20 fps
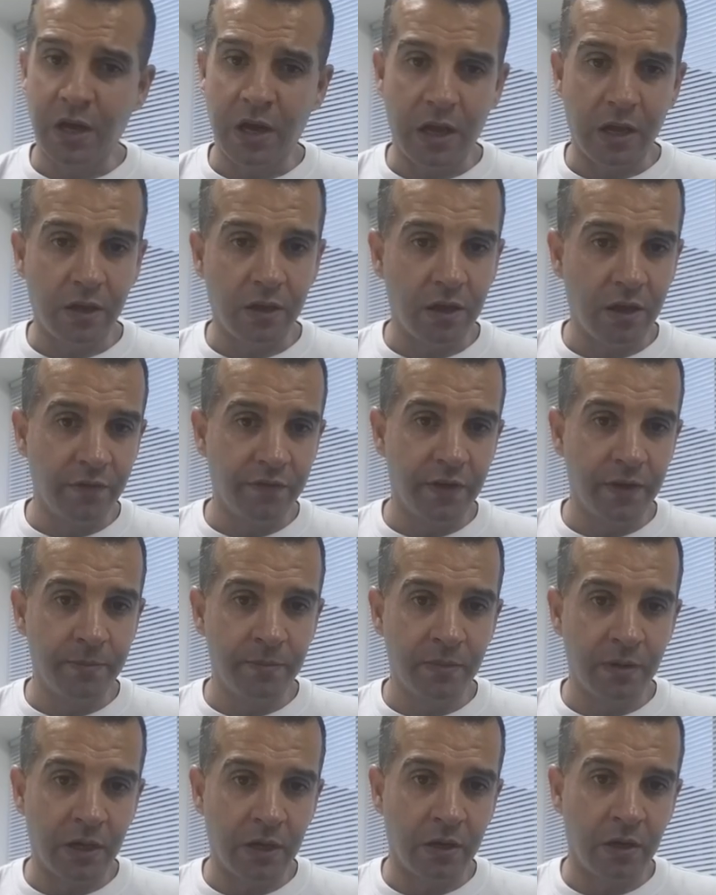I love
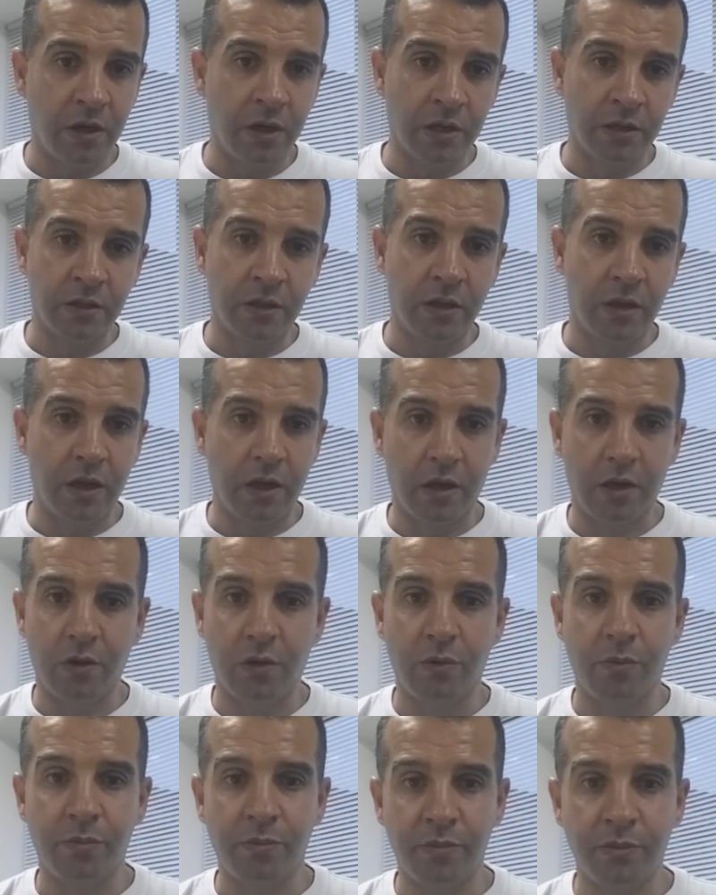him a lot. I
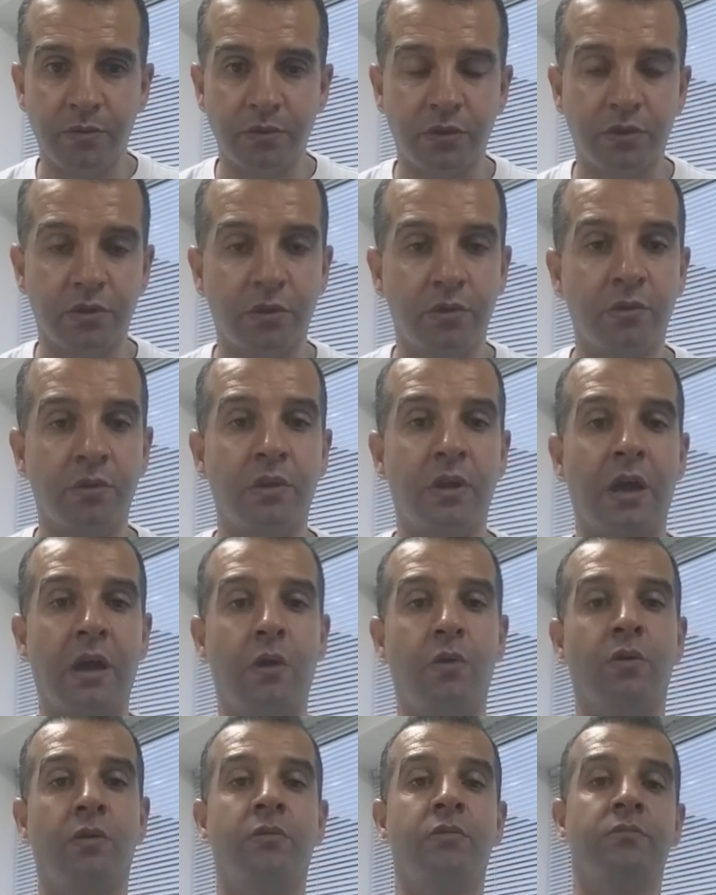hope soon
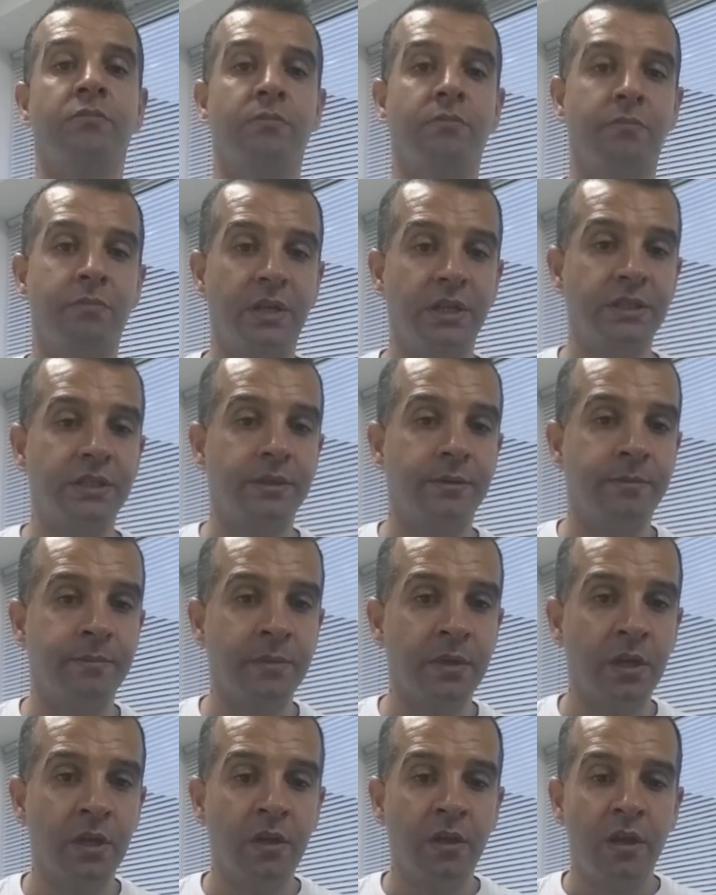I will meet
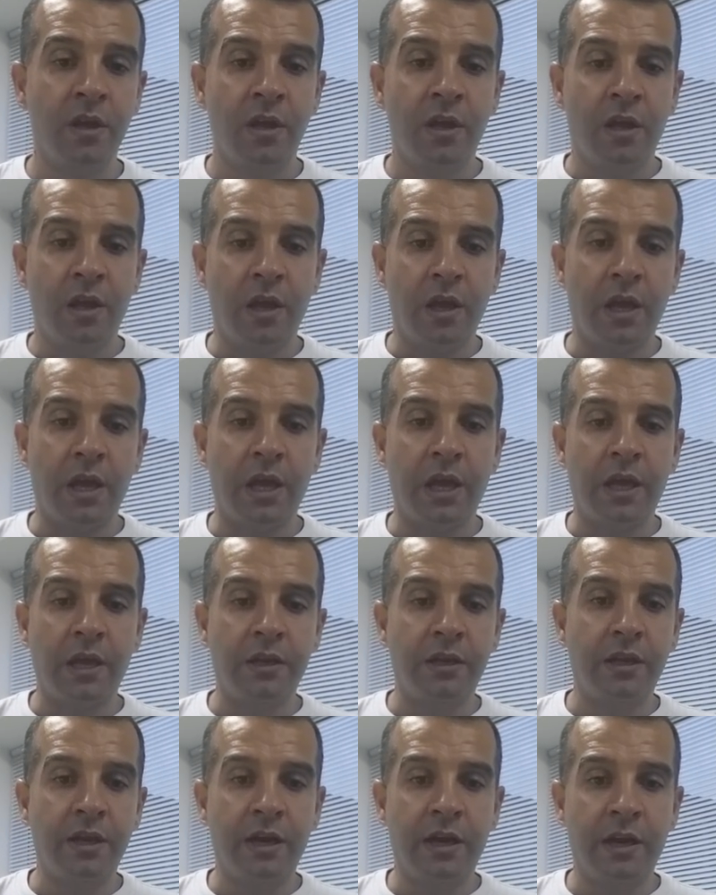him.
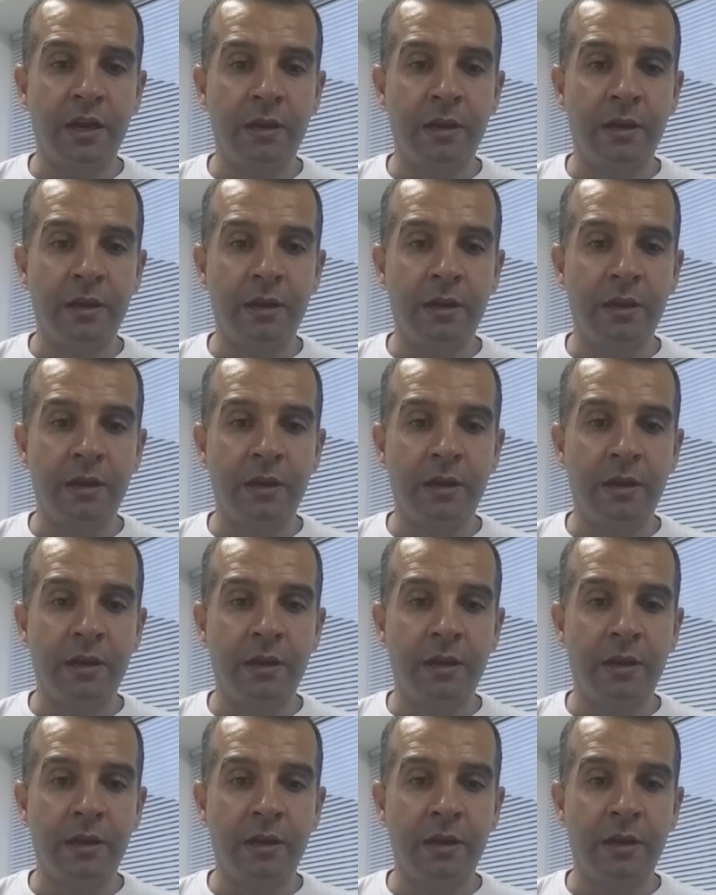And